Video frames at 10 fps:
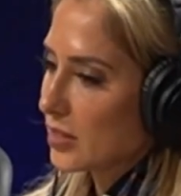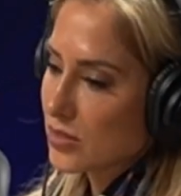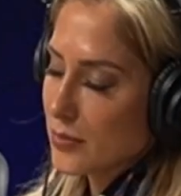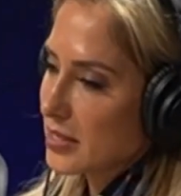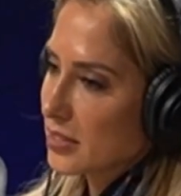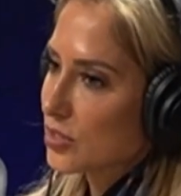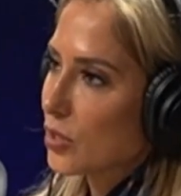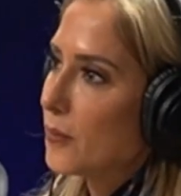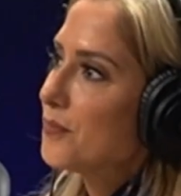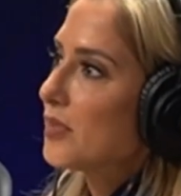It's amazing.
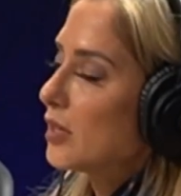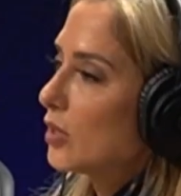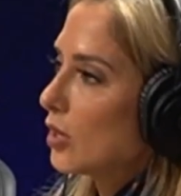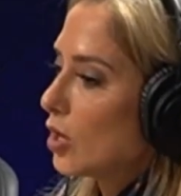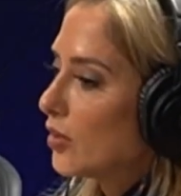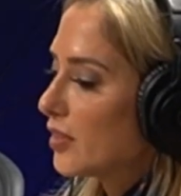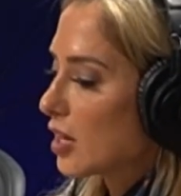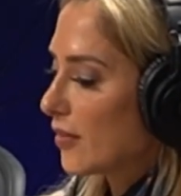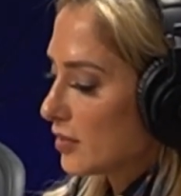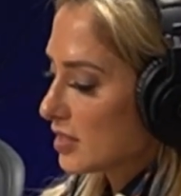So all of the
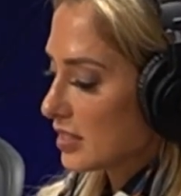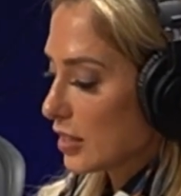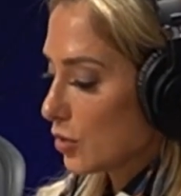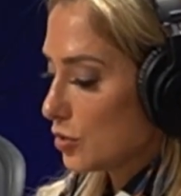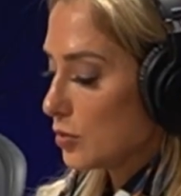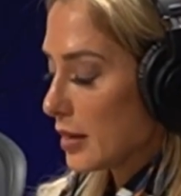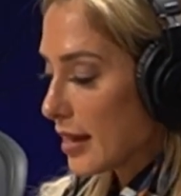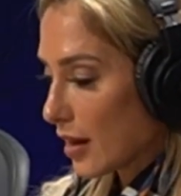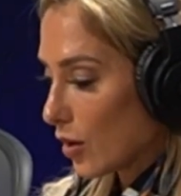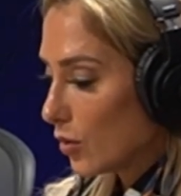conferences I go to
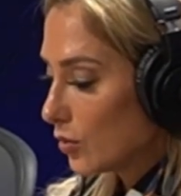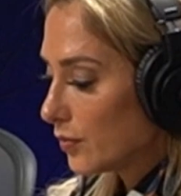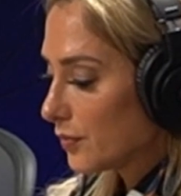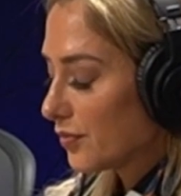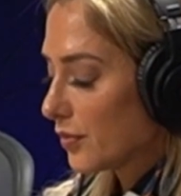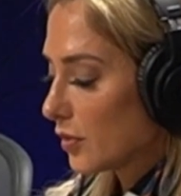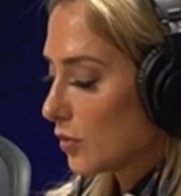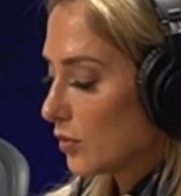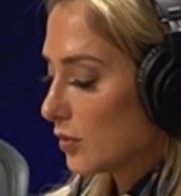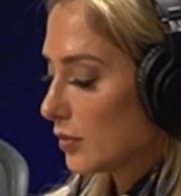now
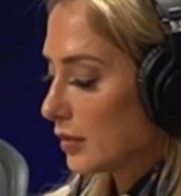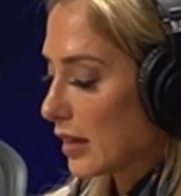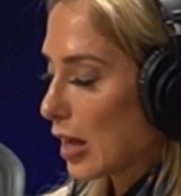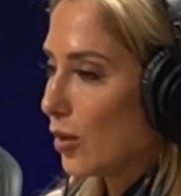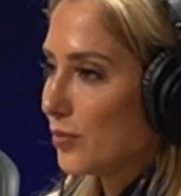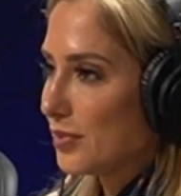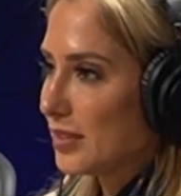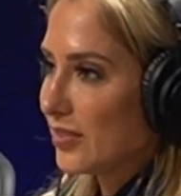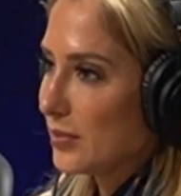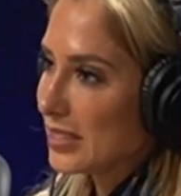help
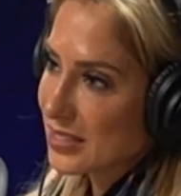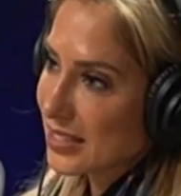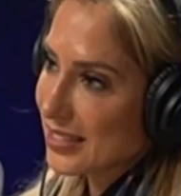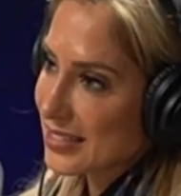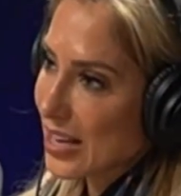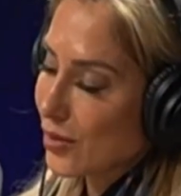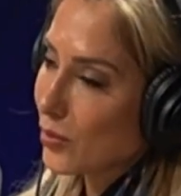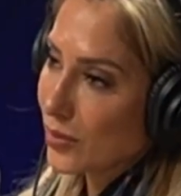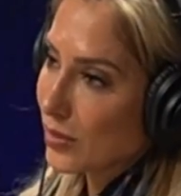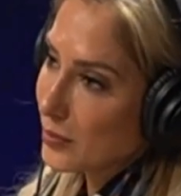give me insight into how I
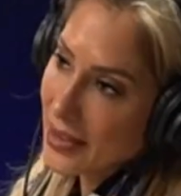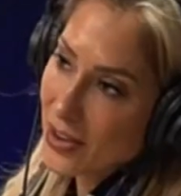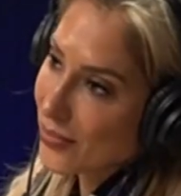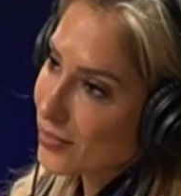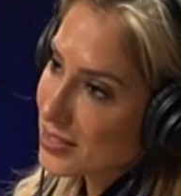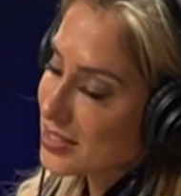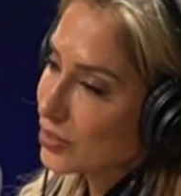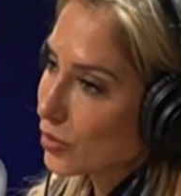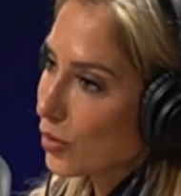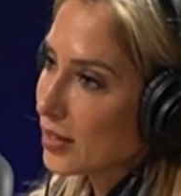want to run my conference
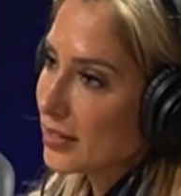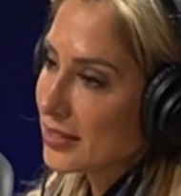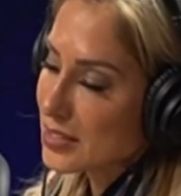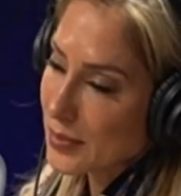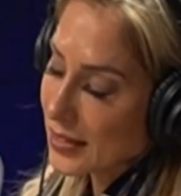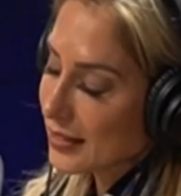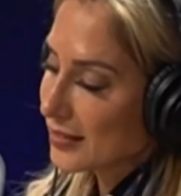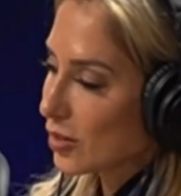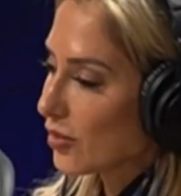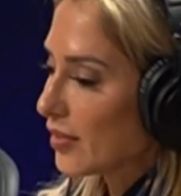and grow it and expand it
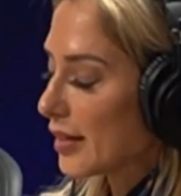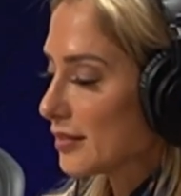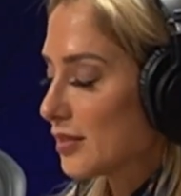and all of that.